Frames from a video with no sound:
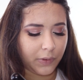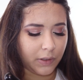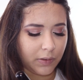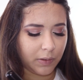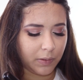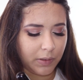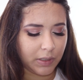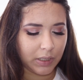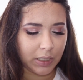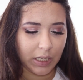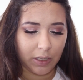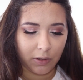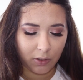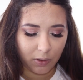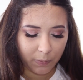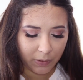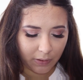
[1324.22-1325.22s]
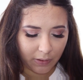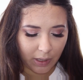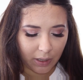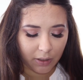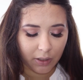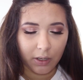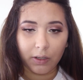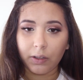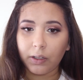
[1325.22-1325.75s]
So I'm going to take a little bit of
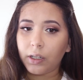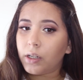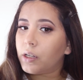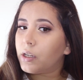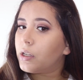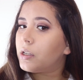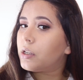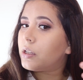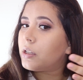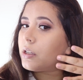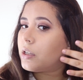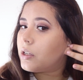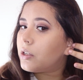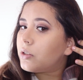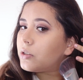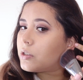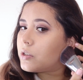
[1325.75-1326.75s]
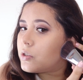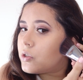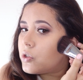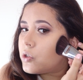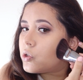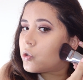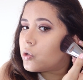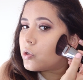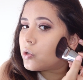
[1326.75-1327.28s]
that color and
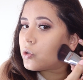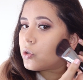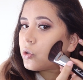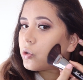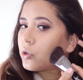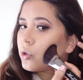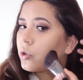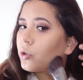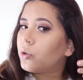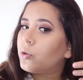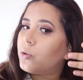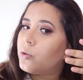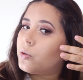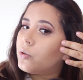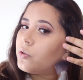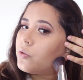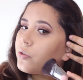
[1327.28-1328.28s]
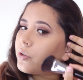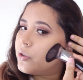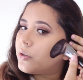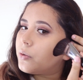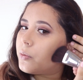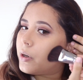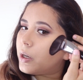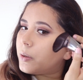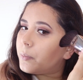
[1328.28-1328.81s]
just go over
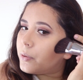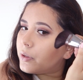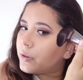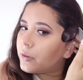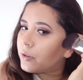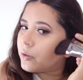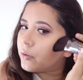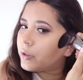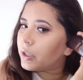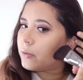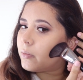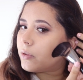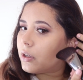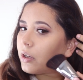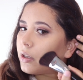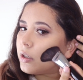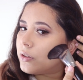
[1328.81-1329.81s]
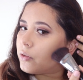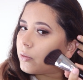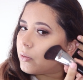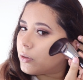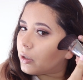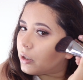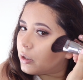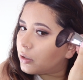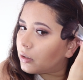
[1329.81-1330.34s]
where I put the cream
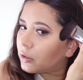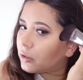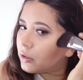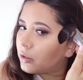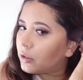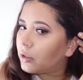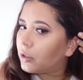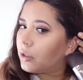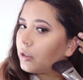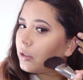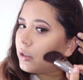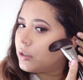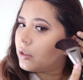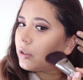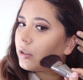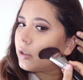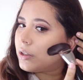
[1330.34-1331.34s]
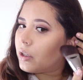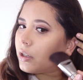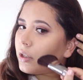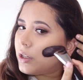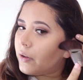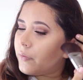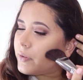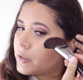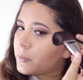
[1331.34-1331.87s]
contour. I
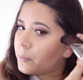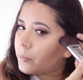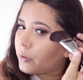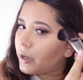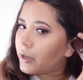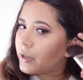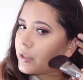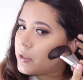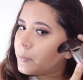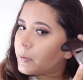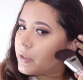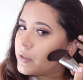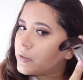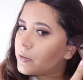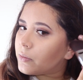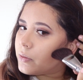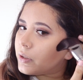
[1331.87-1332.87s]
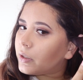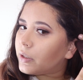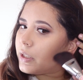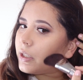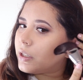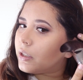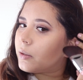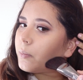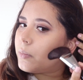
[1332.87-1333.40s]
love this brush because it
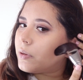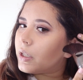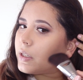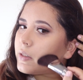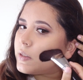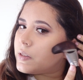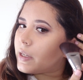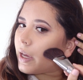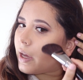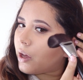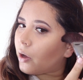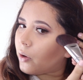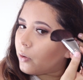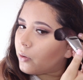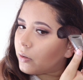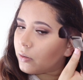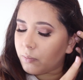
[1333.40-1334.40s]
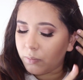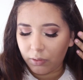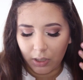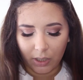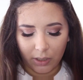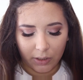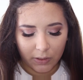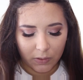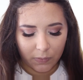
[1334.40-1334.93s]
really blends out
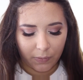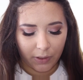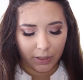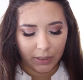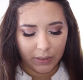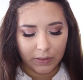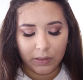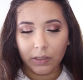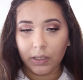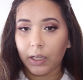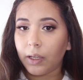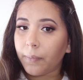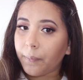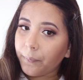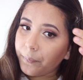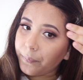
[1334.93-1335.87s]
products very easily.